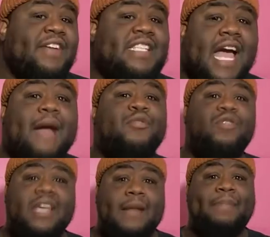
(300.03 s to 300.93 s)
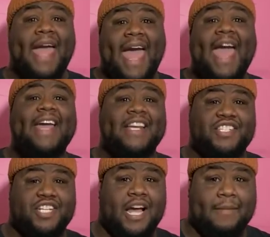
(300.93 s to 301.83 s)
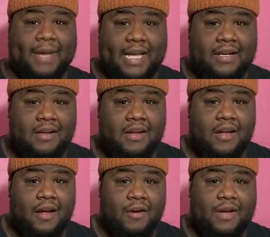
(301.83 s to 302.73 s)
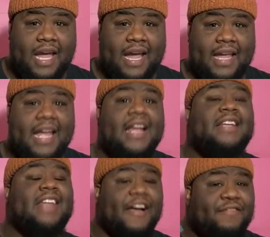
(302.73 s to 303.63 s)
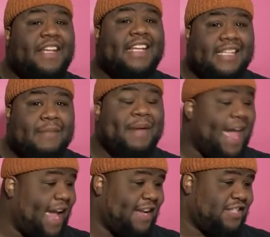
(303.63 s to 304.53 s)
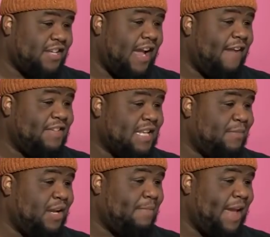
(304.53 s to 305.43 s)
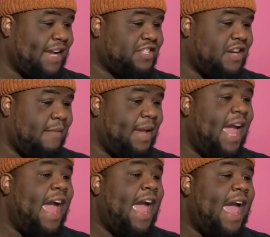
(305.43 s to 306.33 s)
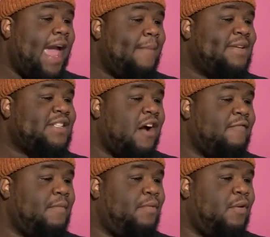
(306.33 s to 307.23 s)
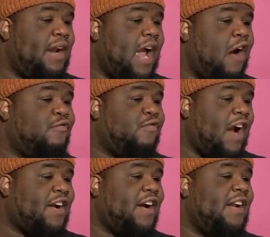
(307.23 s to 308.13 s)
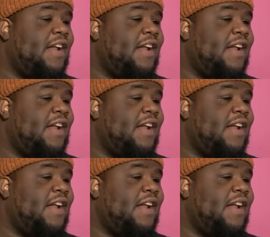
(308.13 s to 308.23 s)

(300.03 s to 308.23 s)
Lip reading: time you get a package coming, okay, definitely get the package. Every time you get a package coming, Amazon reported a record